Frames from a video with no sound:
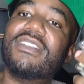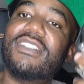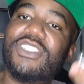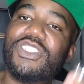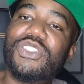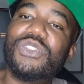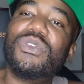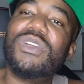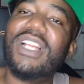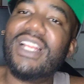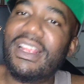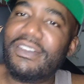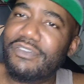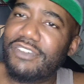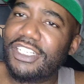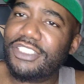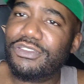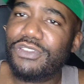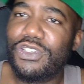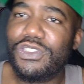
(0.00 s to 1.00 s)
sort of like
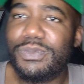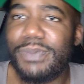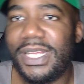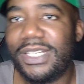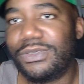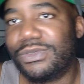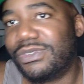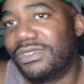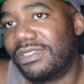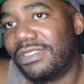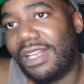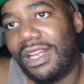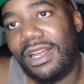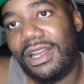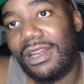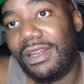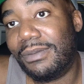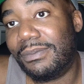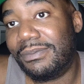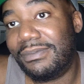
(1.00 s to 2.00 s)
fresh rose petals.
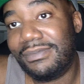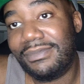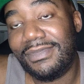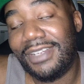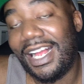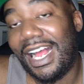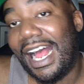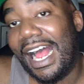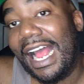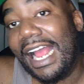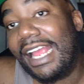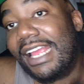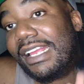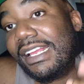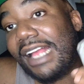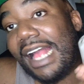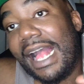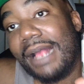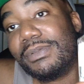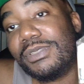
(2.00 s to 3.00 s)

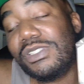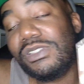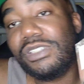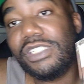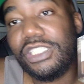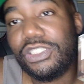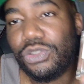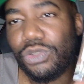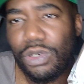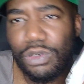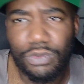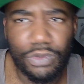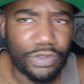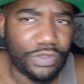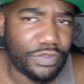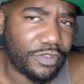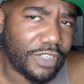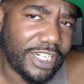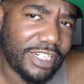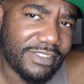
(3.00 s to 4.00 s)
I absolutely adore
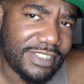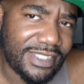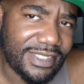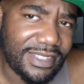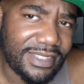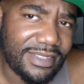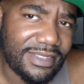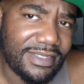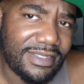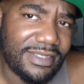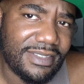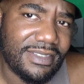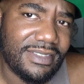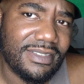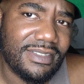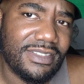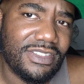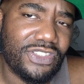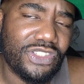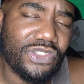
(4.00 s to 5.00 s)
rose fragrances.
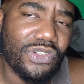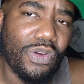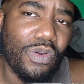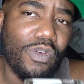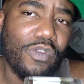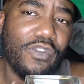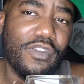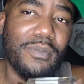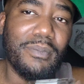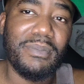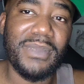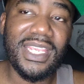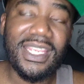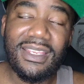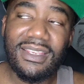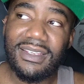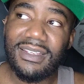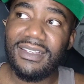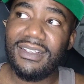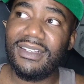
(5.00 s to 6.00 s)
So for
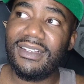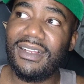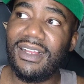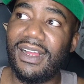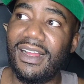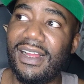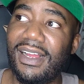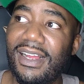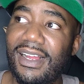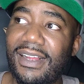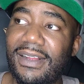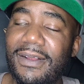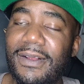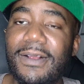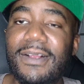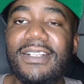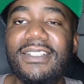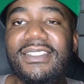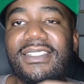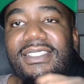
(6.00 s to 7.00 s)
me,
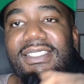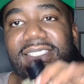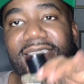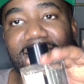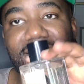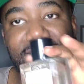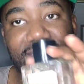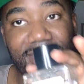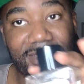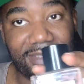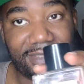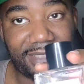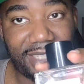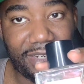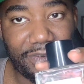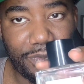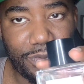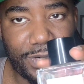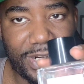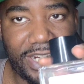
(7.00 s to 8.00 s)
this is a
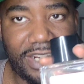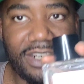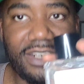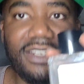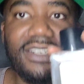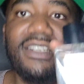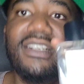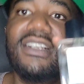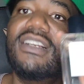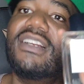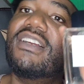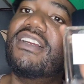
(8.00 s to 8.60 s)
safe wear